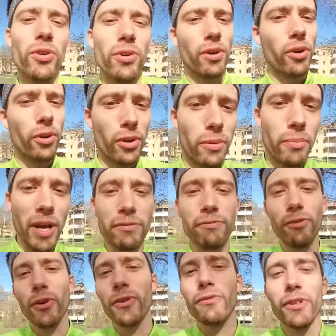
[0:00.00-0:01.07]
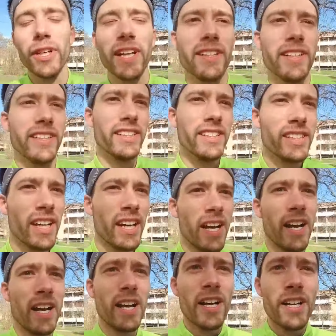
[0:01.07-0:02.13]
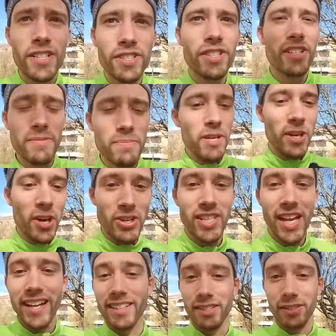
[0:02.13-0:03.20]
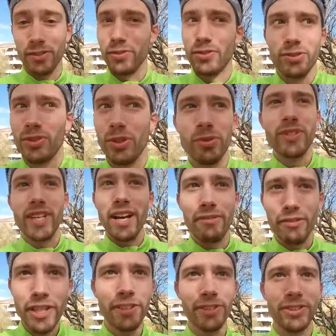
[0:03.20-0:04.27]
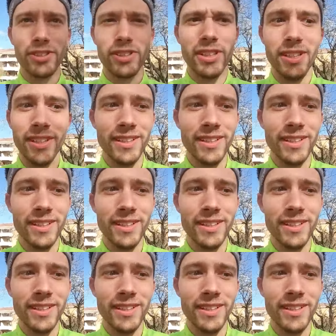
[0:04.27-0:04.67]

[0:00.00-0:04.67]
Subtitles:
or on my forefoot at least, just because I don't have heels.